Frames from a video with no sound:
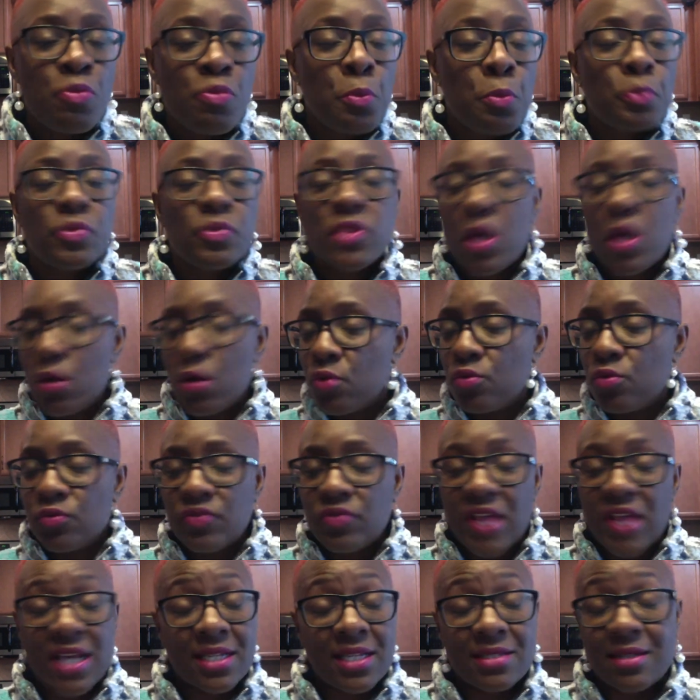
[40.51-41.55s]
No,
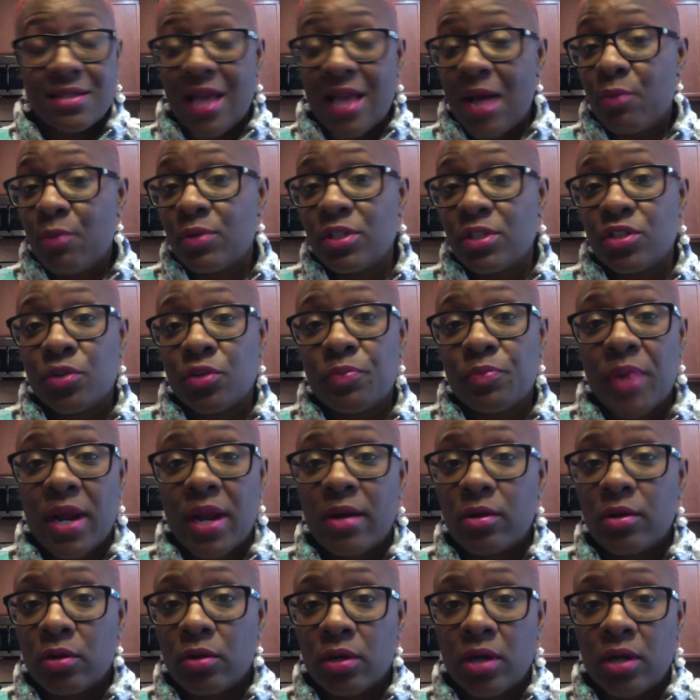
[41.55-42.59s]
that is not what your
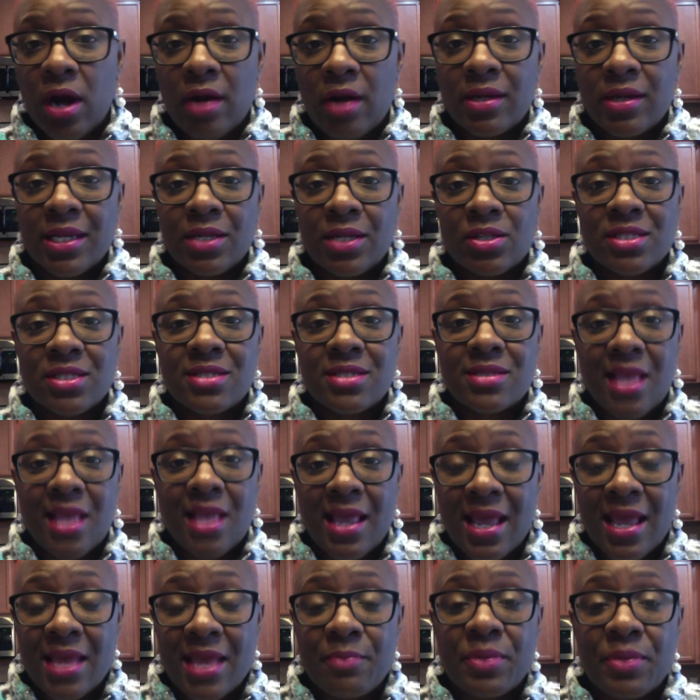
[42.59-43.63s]
parent or guardian
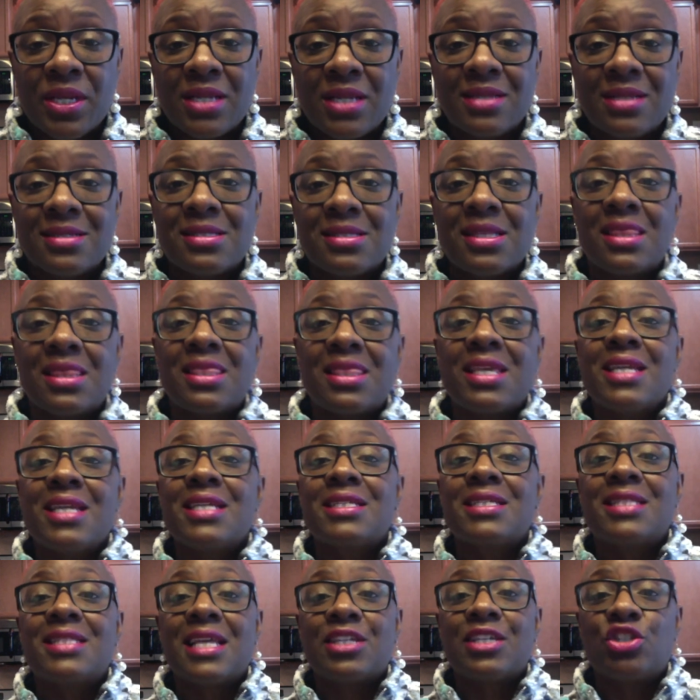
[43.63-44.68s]
said, but it is the things
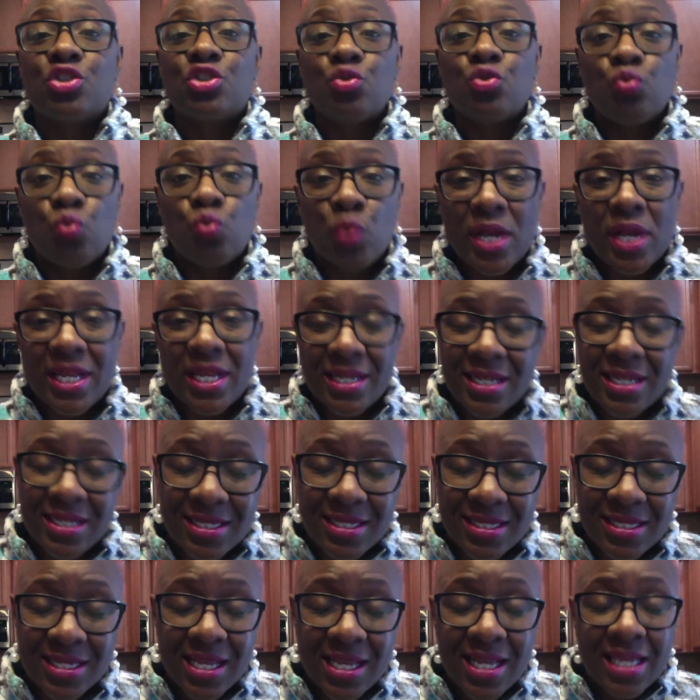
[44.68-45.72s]
that you
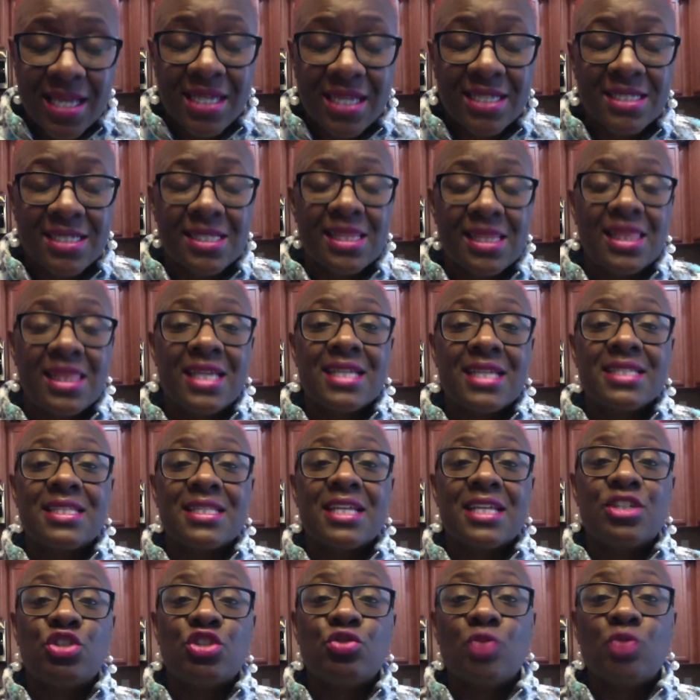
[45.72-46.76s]
witness. It is the things
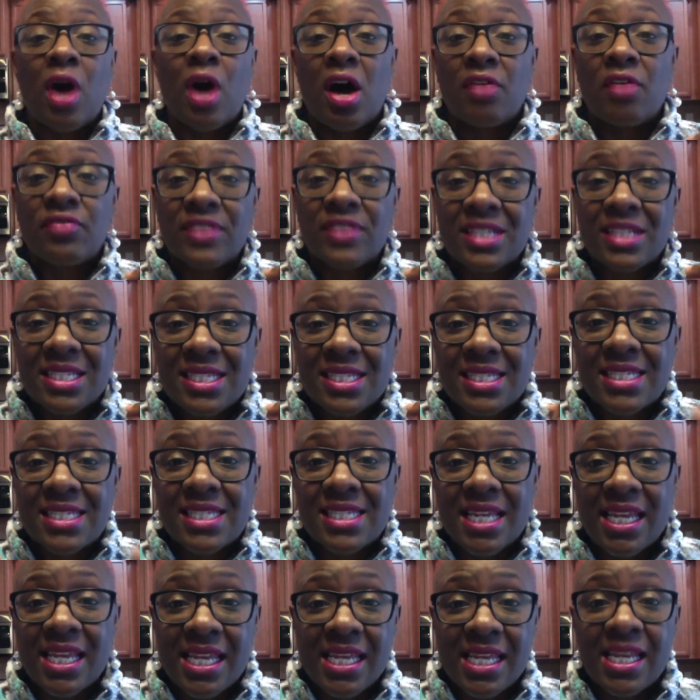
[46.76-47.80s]
that you often
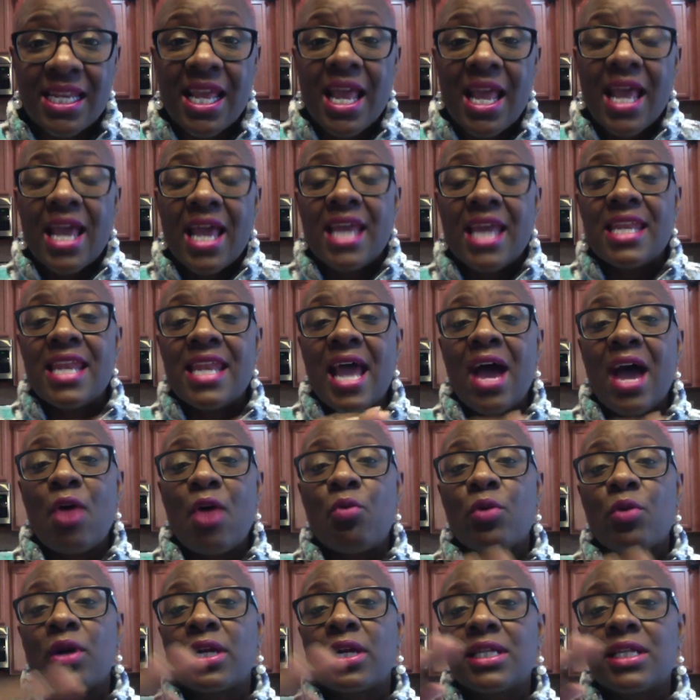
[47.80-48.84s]
seen. And now
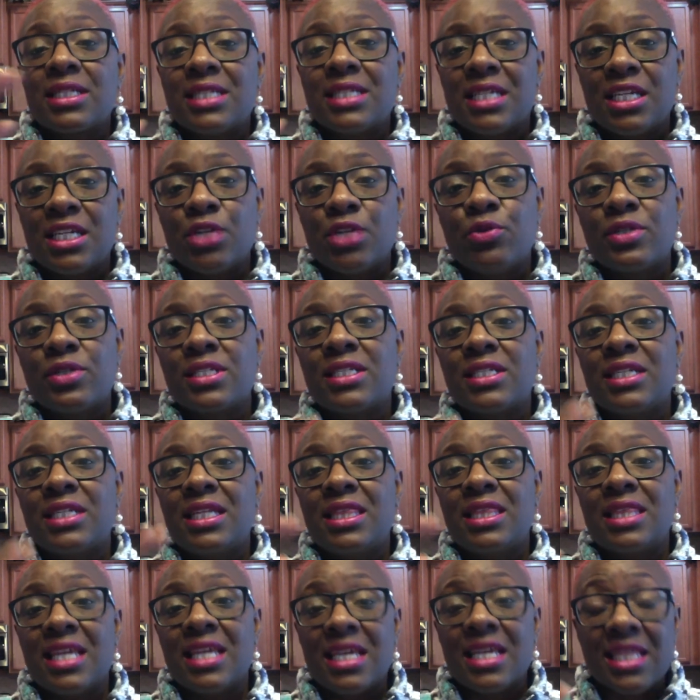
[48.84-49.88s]
we're continuously
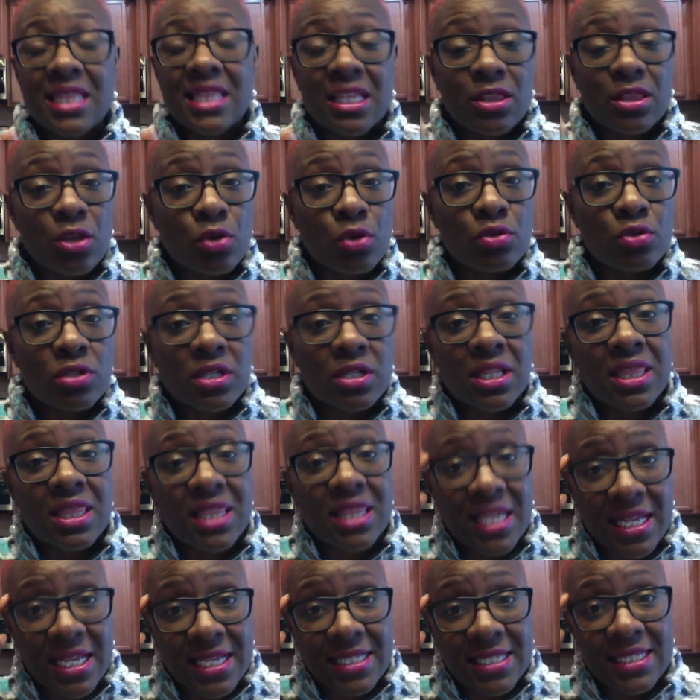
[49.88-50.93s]
thinking that those are the
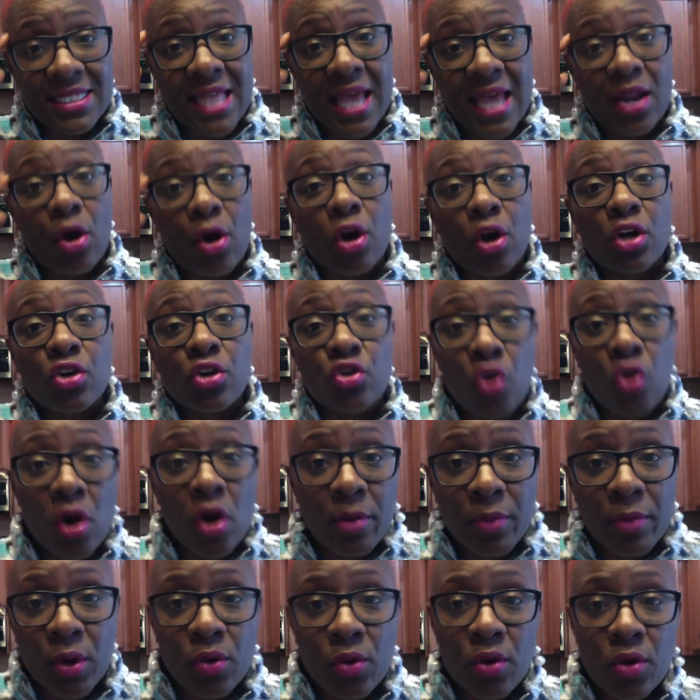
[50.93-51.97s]
things that are
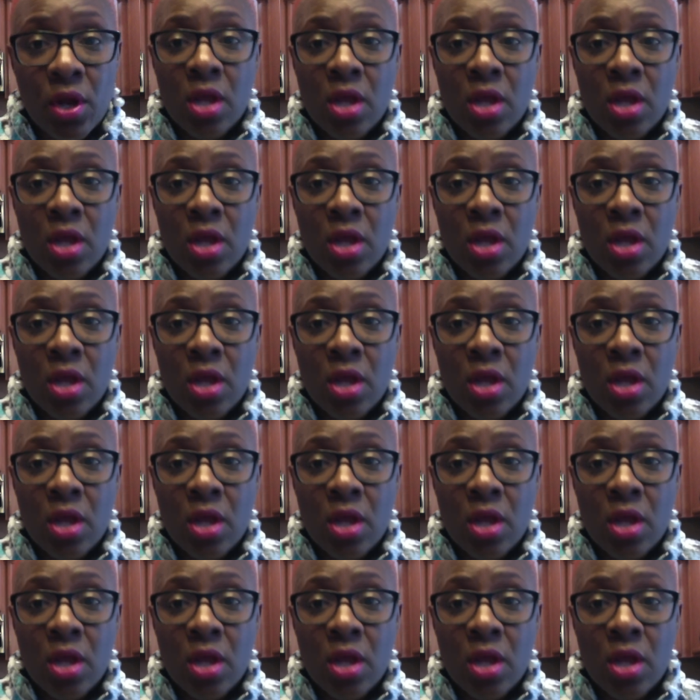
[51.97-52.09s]
normal